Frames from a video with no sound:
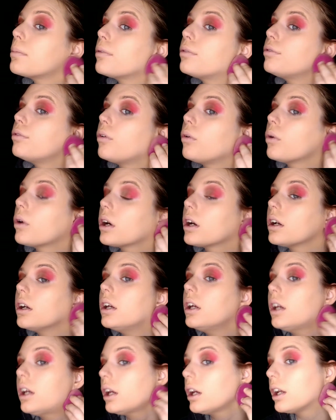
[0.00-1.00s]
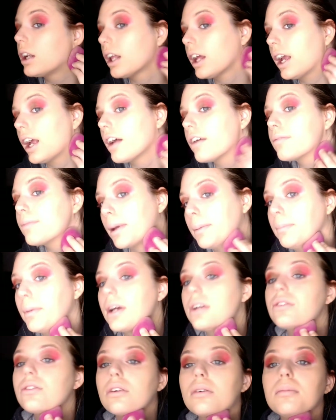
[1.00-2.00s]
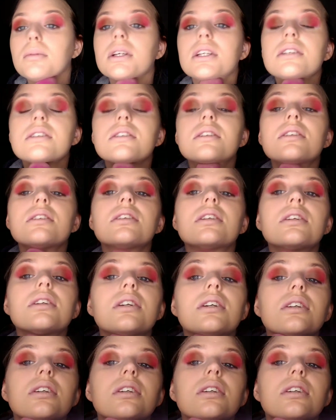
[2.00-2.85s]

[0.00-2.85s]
before. And I have my measurements.